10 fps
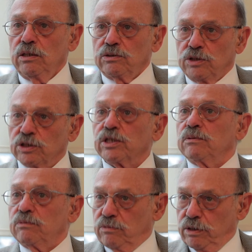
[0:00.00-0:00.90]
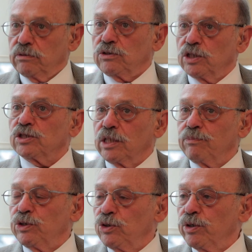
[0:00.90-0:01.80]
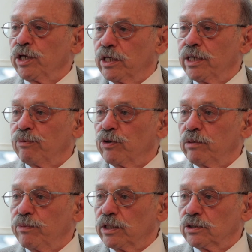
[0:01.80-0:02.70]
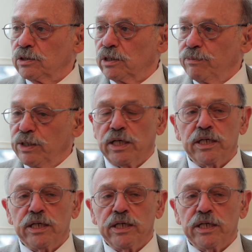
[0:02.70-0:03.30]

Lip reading: since I've been doing cannabinoid medicine. I mean,